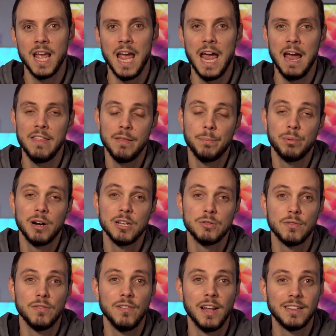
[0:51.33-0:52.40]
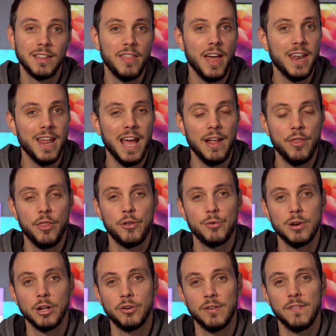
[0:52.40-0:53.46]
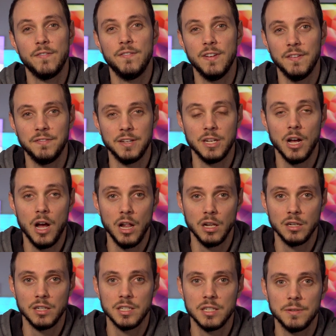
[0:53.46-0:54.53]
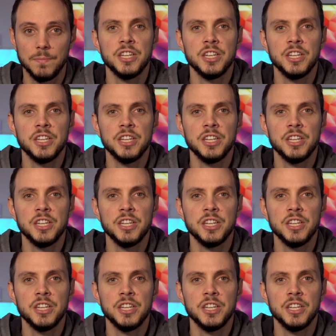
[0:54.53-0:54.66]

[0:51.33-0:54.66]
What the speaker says: and the price reflected that at $350.